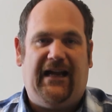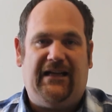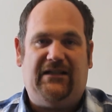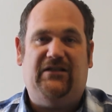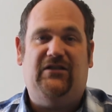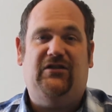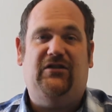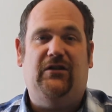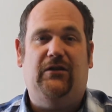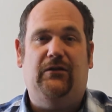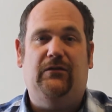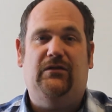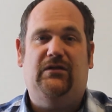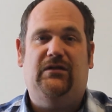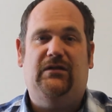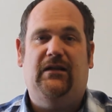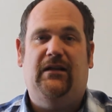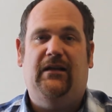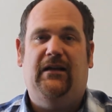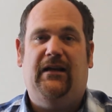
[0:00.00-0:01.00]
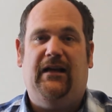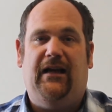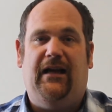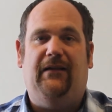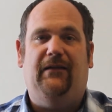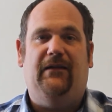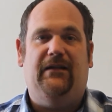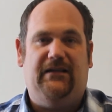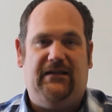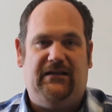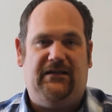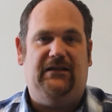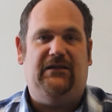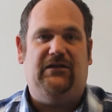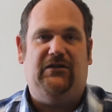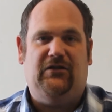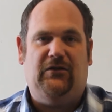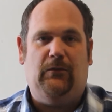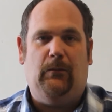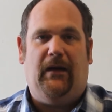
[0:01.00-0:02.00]
attitudes and the
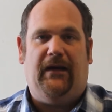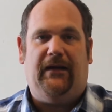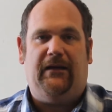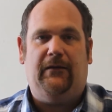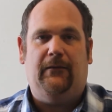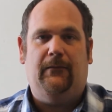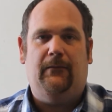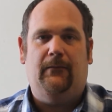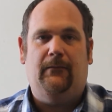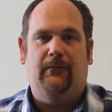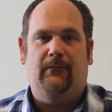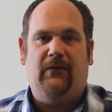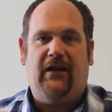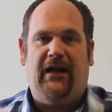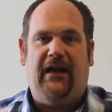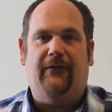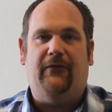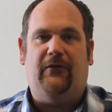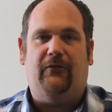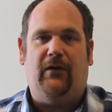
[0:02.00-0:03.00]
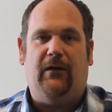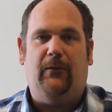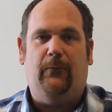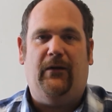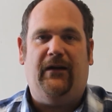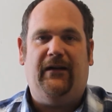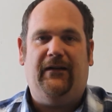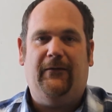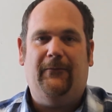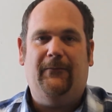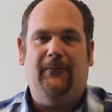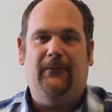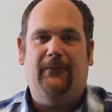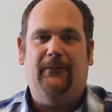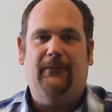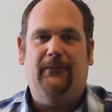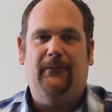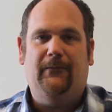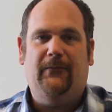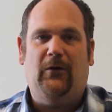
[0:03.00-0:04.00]
decisions you make. Have a great week.
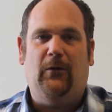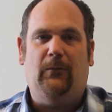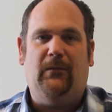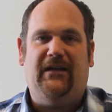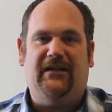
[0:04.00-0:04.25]
God